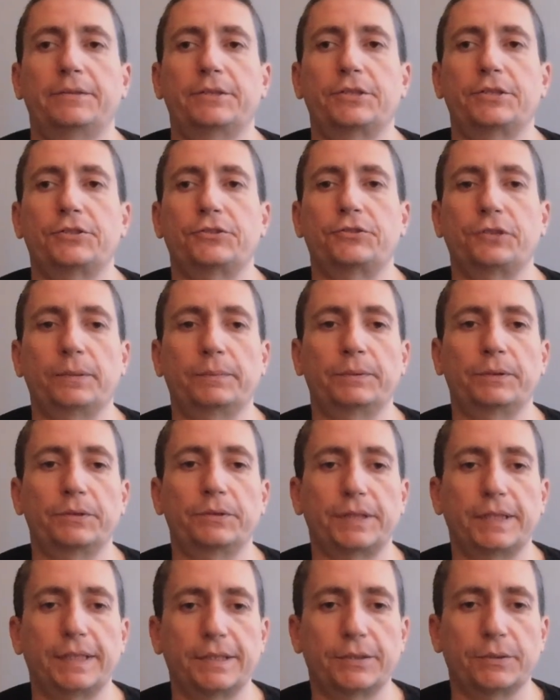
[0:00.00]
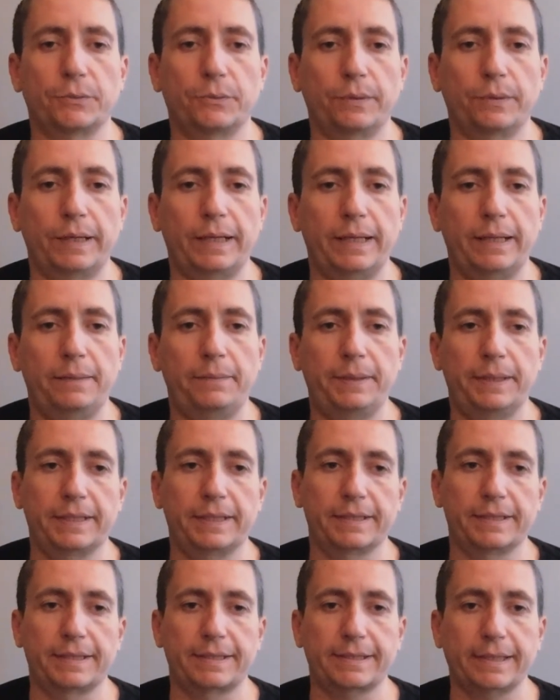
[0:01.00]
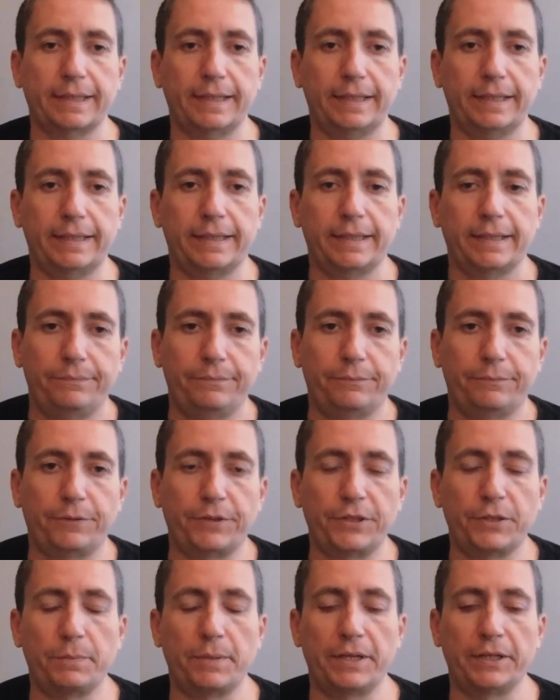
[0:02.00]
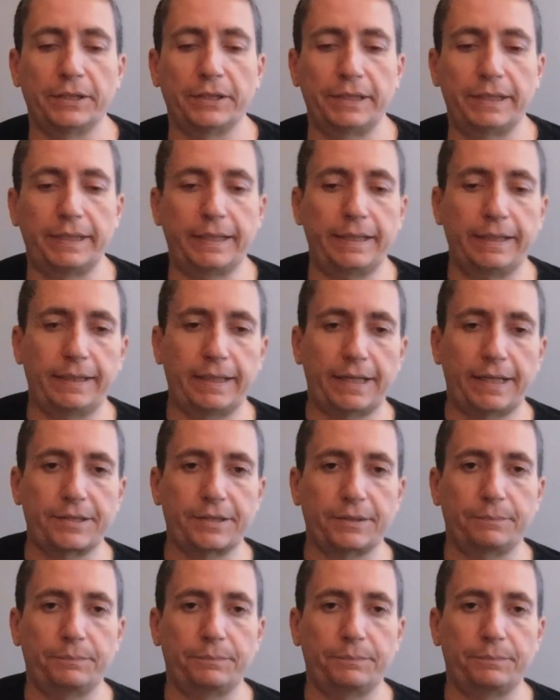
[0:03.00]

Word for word: strip those things away because it's like fundamentally, as a